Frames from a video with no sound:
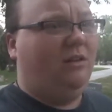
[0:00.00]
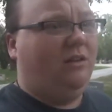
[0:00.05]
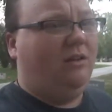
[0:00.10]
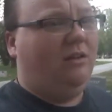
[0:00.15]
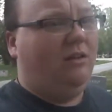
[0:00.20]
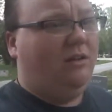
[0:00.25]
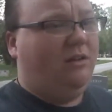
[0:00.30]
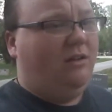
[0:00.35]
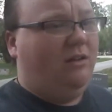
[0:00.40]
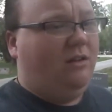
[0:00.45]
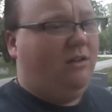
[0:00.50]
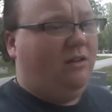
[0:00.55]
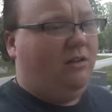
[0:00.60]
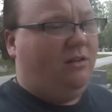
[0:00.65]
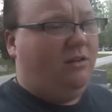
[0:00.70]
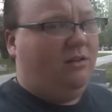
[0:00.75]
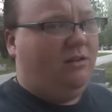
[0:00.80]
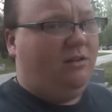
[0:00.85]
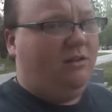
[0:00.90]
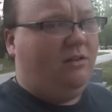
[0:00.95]

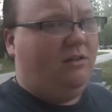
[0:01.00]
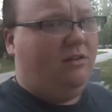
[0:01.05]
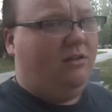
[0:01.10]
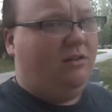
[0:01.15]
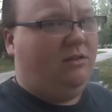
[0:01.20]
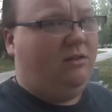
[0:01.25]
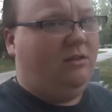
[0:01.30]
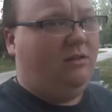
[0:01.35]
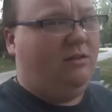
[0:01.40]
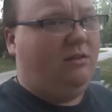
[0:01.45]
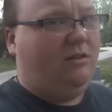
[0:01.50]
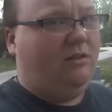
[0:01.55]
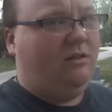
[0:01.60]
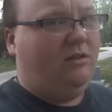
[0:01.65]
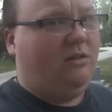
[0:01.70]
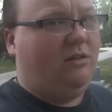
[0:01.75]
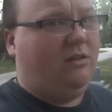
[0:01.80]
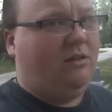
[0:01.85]
(silence)